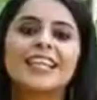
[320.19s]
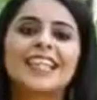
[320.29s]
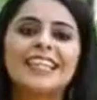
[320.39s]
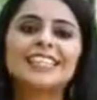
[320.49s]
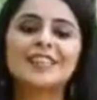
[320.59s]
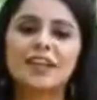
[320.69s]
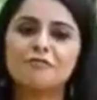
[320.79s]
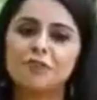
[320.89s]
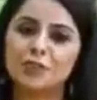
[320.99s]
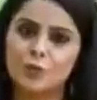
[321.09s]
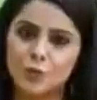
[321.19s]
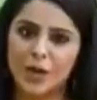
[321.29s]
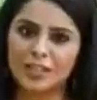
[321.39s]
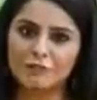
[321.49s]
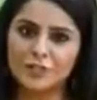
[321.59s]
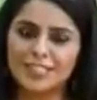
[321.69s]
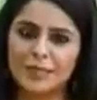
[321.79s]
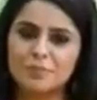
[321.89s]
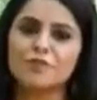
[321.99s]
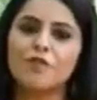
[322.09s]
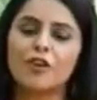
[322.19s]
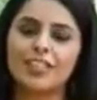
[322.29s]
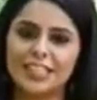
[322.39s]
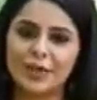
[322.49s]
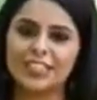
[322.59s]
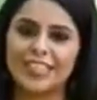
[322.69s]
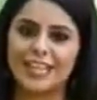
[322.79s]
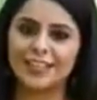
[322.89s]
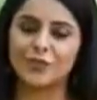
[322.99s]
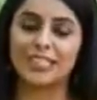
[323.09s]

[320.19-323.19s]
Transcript: Thanks, Naren, for those wonderful tips for Eon Electric.